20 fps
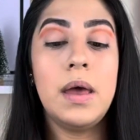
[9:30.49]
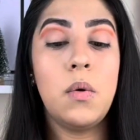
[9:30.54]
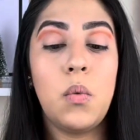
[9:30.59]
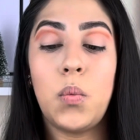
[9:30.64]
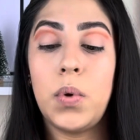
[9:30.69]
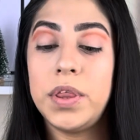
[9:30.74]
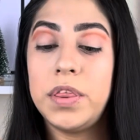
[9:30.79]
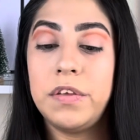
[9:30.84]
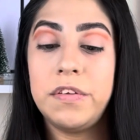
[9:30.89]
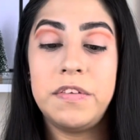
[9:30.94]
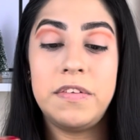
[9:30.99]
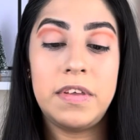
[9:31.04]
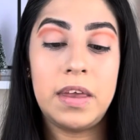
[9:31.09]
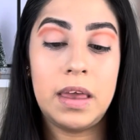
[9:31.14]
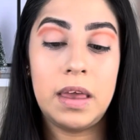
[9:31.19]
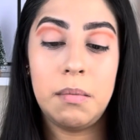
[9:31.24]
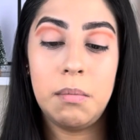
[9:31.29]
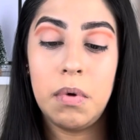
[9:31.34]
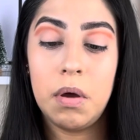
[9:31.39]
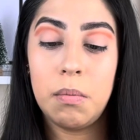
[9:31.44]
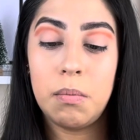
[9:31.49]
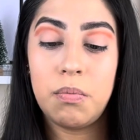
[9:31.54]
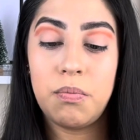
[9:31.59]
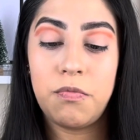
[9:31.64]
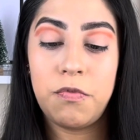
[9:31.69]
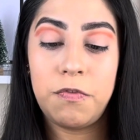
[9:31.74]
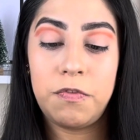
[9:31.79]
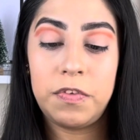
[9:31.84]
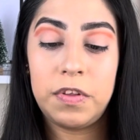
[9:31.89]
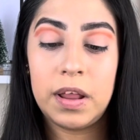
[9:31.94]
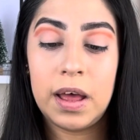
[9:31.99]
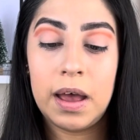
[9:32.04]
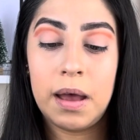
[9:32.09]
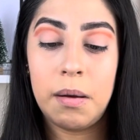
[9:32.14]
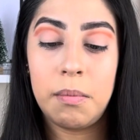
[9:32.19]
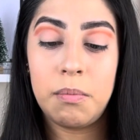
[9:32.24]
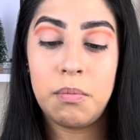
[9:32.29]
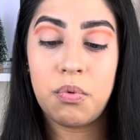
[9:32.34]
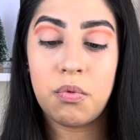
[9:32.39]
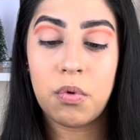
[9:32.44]
with the same flat
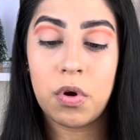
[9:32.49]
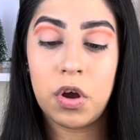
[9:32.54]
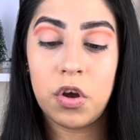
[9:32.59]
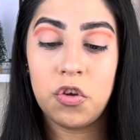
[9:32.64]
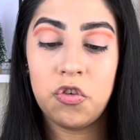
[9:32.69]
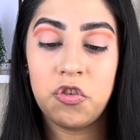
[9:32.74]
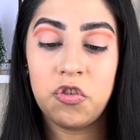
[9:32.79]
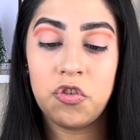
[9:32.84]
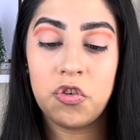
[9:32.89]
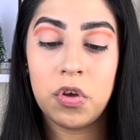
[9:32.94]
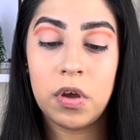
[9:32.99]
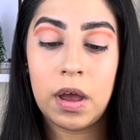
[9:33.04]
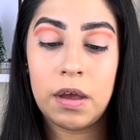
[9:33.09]
brush.